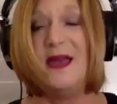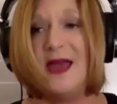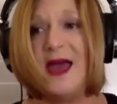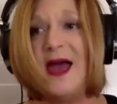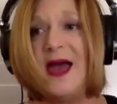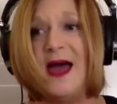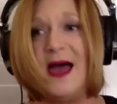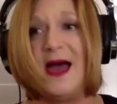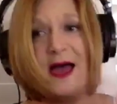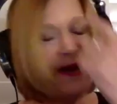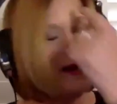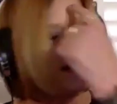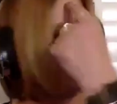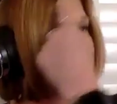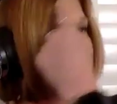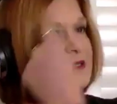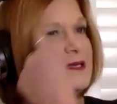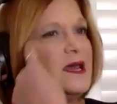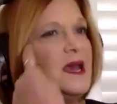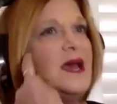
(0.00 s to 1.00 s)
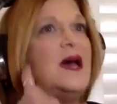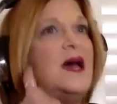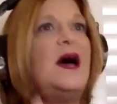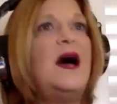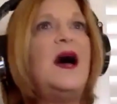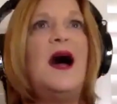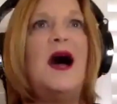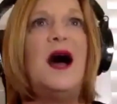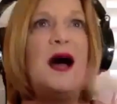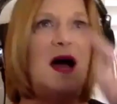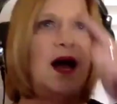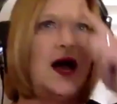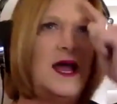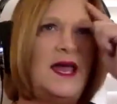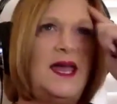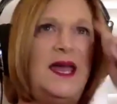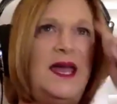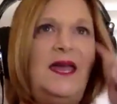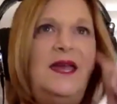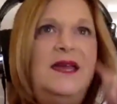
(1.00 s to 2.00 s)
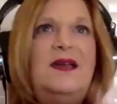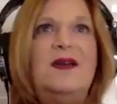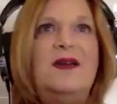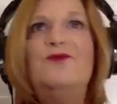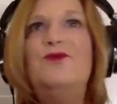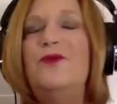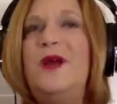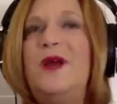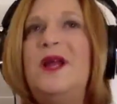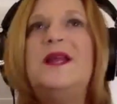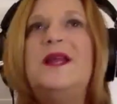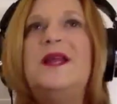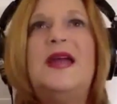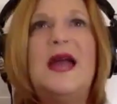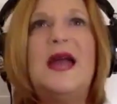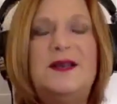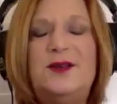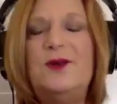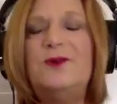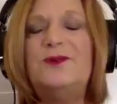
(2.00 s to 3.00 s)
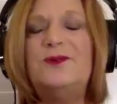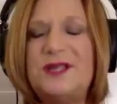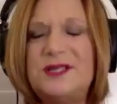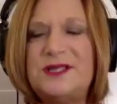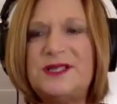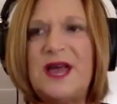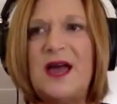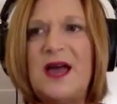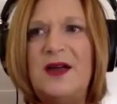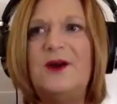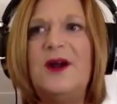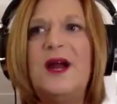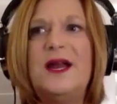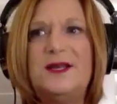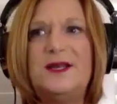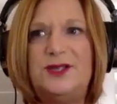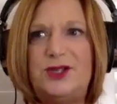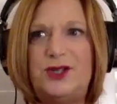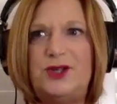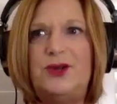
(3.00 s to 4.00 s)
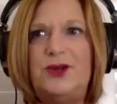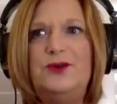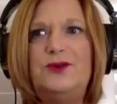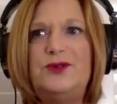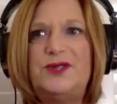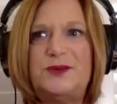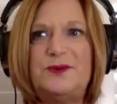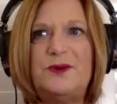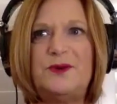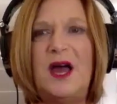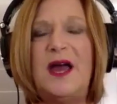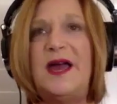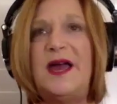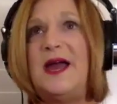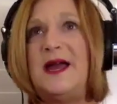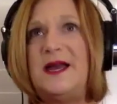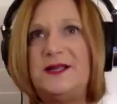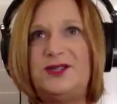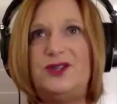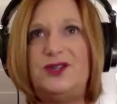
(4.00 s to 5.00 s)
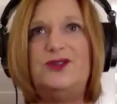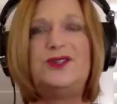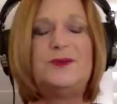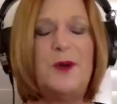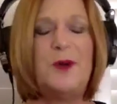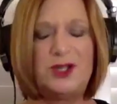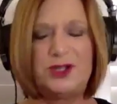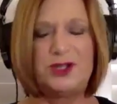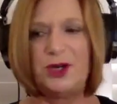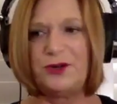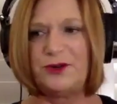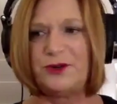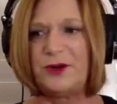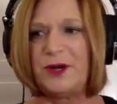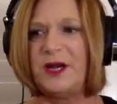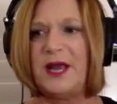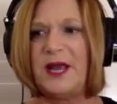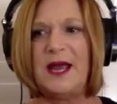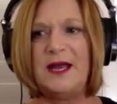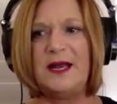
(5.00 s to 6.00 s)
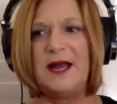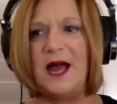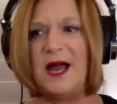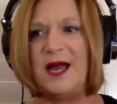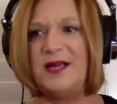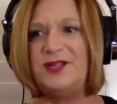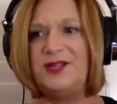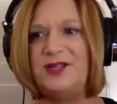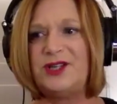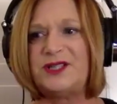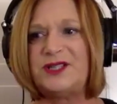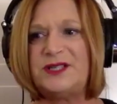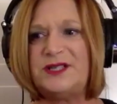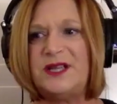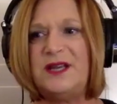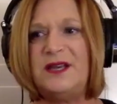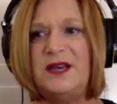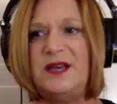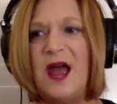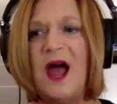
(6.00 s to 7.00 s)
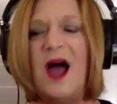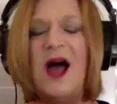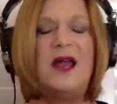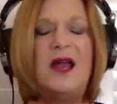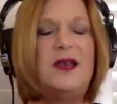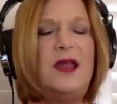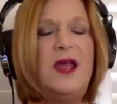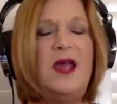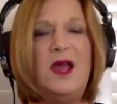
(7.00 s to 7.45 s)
And I really had no desire. I had two small children, and I just did not